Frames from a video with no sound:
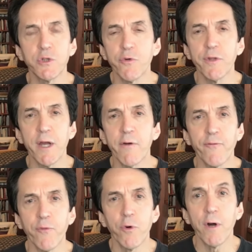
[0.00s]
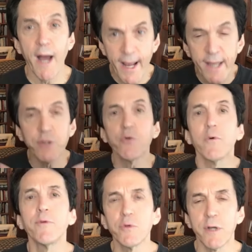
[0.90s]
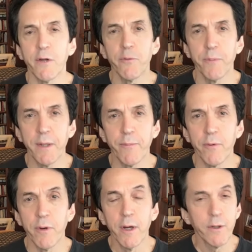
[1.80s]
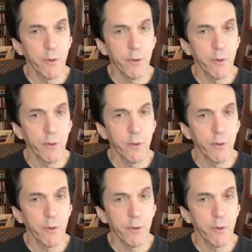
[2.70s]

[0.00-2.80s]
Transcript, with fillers: and so therefore I get to abuse other people.